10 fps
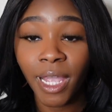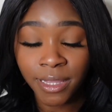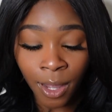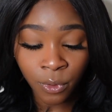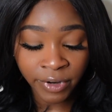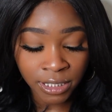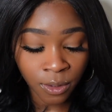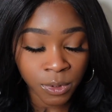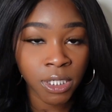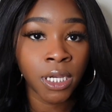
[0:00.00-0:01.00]
That one right there
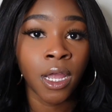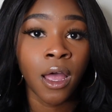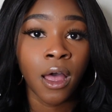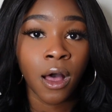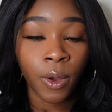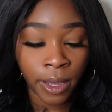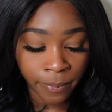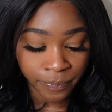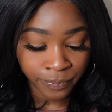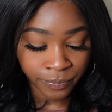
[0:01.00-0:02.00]
was good. Okay,